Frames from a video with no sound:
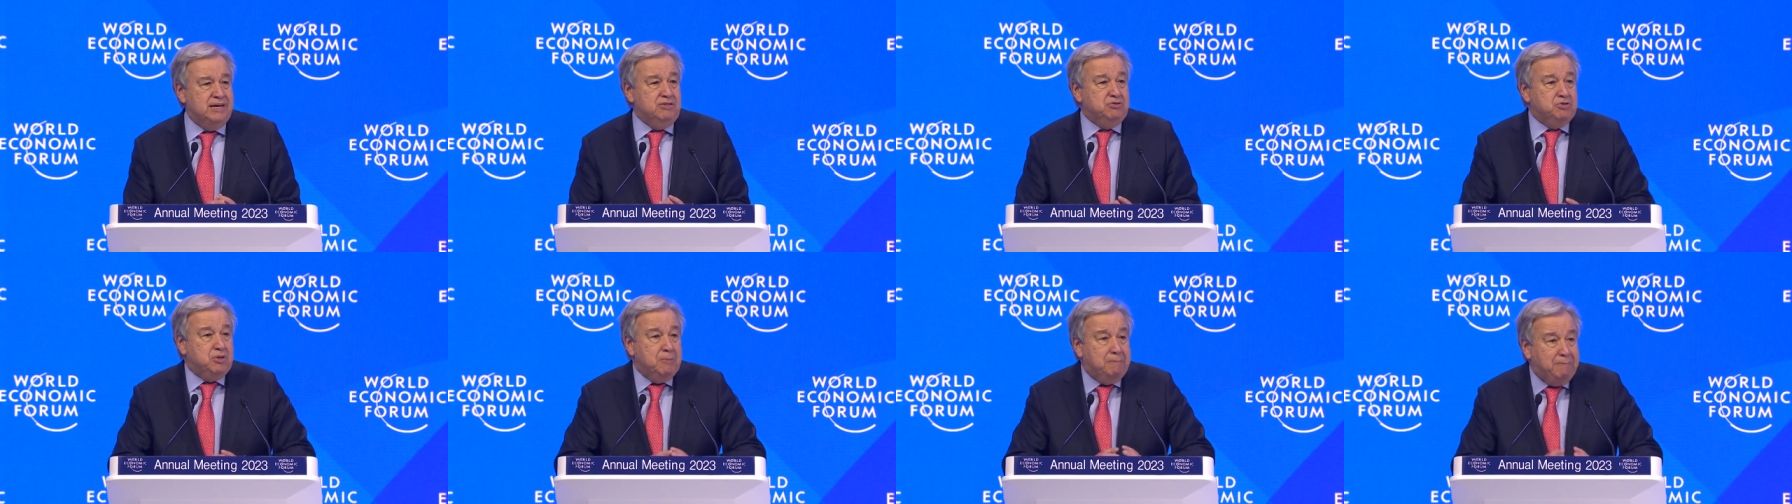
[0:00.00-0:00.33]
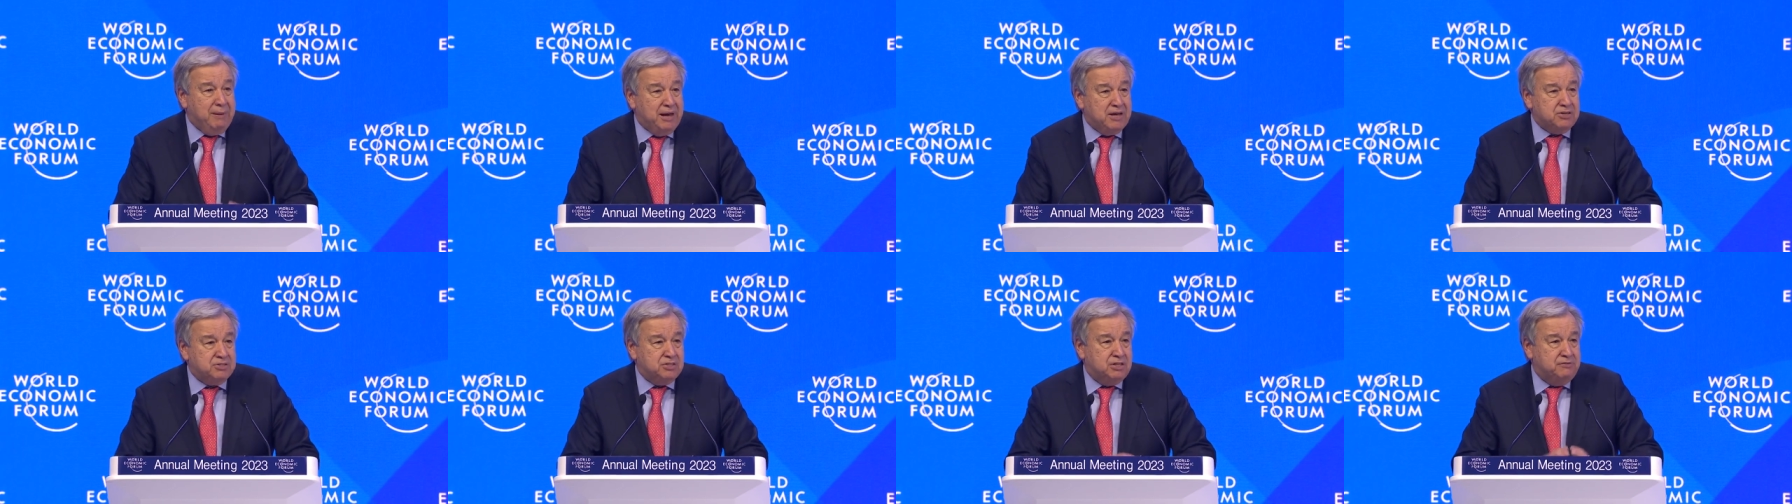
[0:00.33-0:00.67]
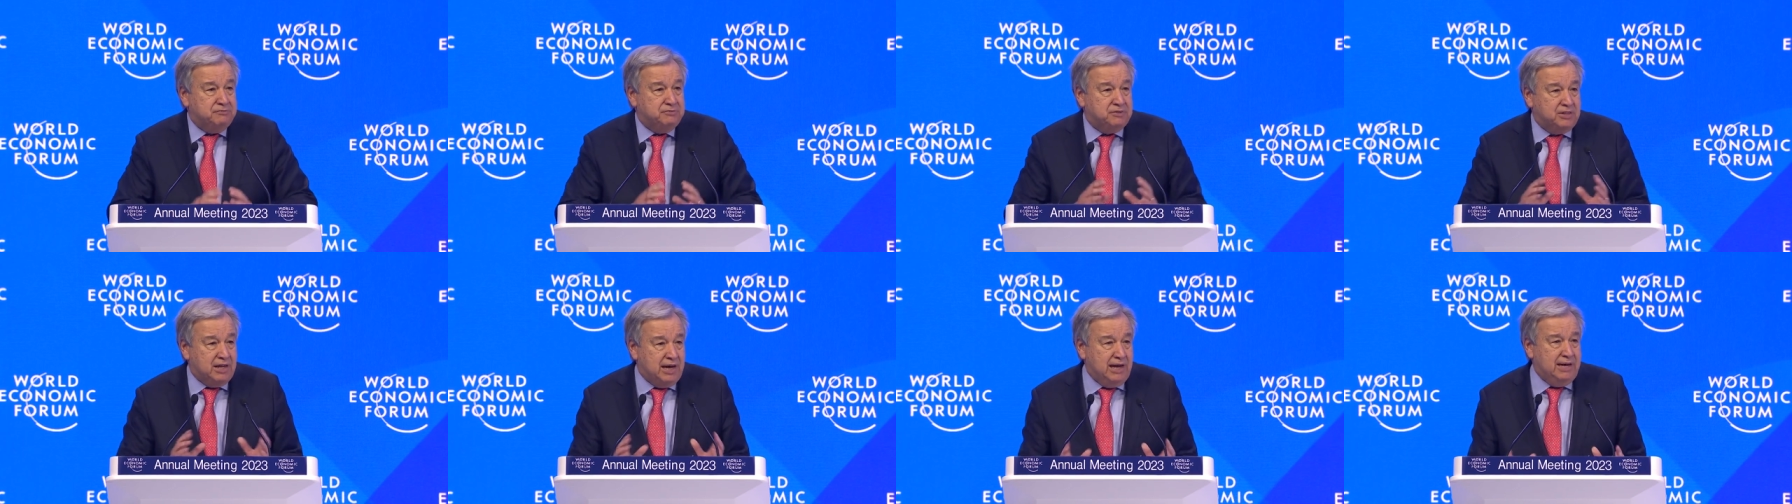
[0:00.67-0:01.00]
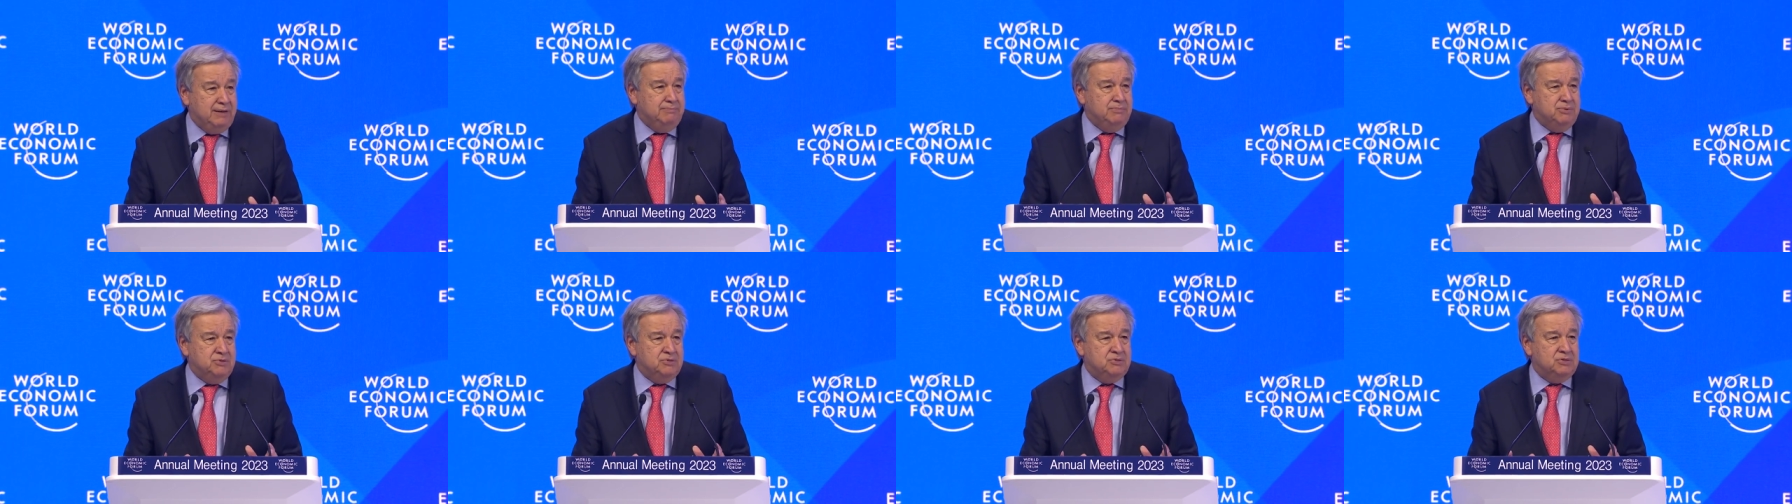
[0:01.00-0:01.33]
in the best of
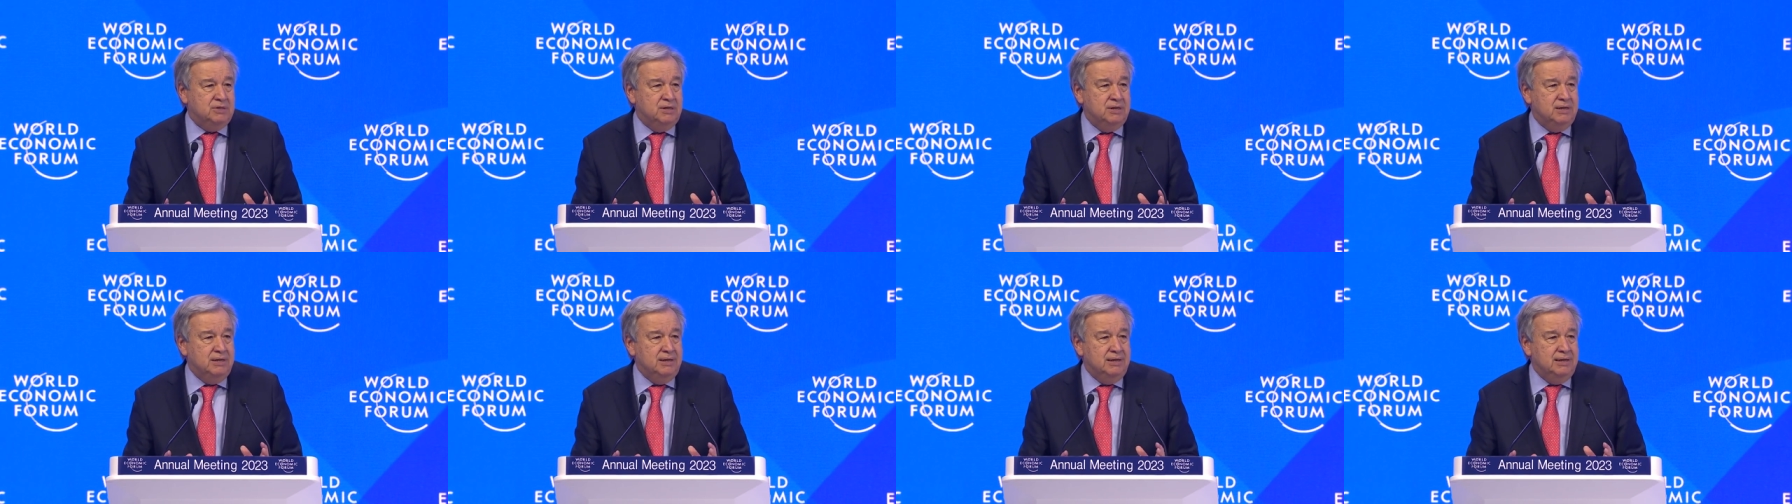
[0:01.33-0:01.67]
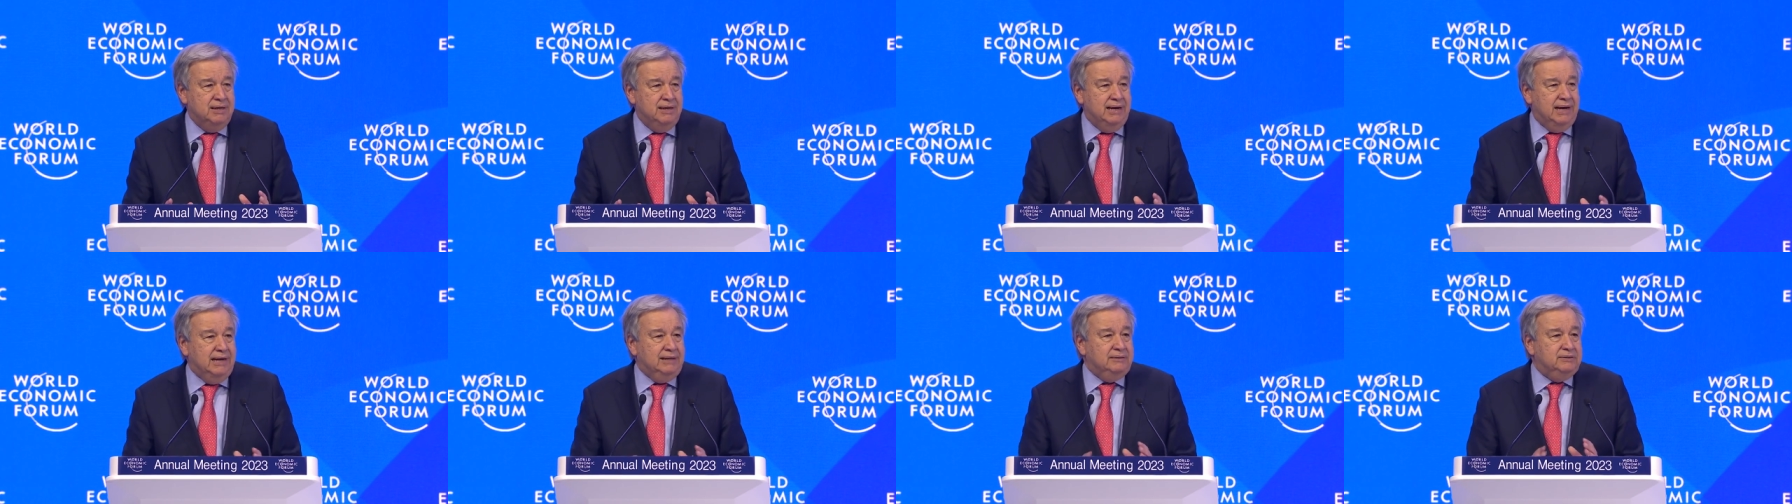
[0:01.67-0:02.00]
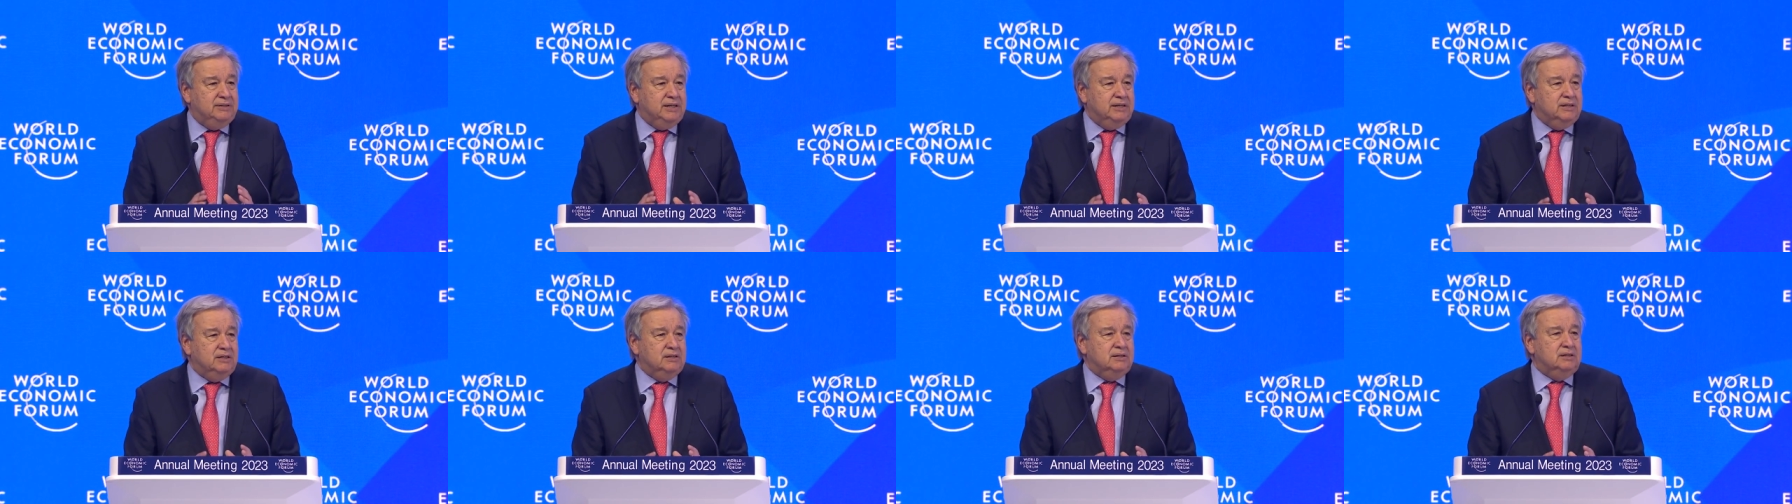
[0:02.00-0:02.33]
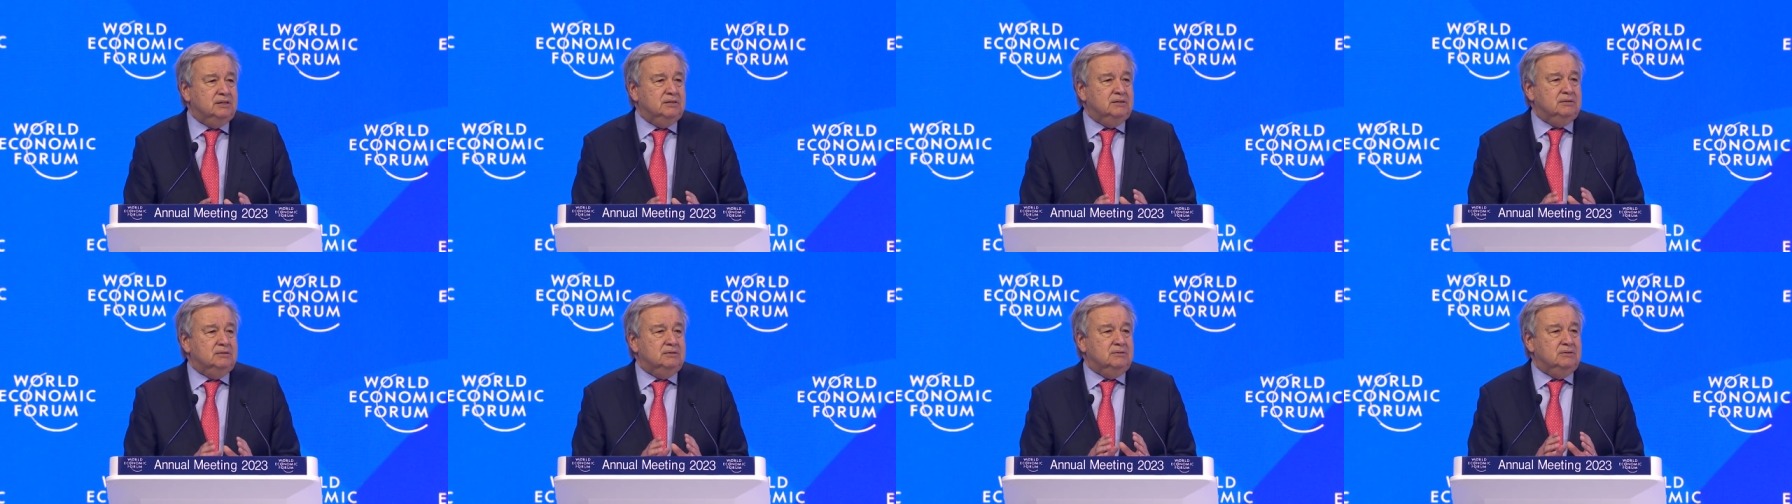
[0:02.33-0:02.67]
times and in